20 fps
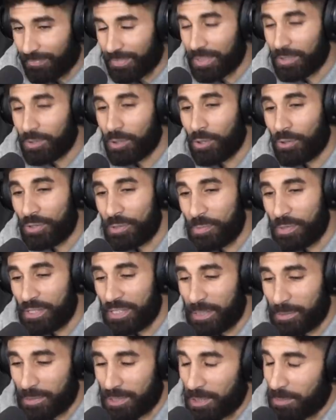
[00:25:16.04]
Oh, it's been an
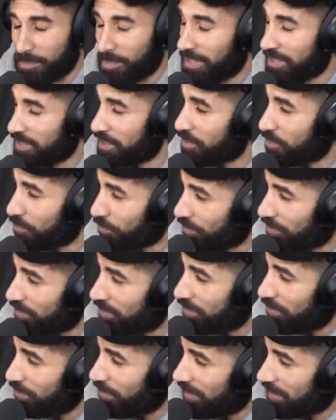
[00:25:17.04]
absolute pleasure talking to
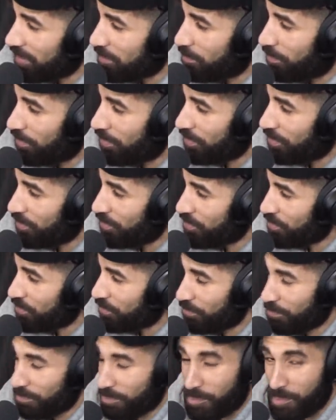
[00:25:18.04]
you as per usual.
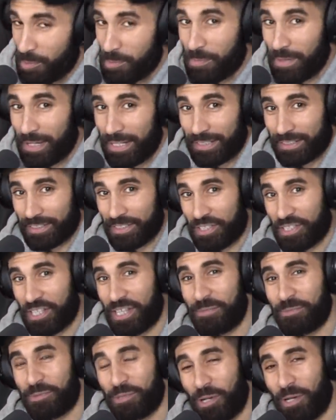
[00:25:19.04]
We'll be back
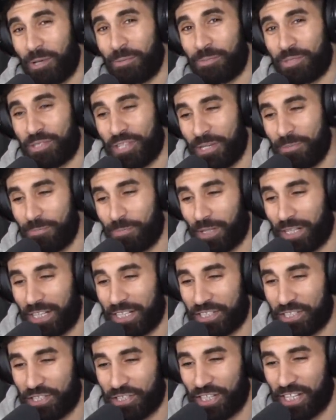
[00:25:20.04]
same time, same
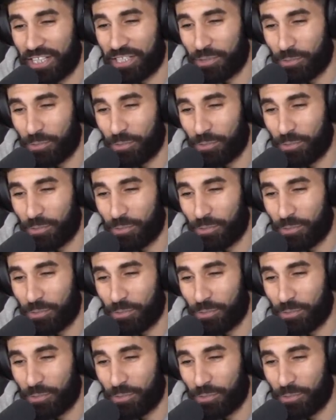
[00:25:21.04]
place next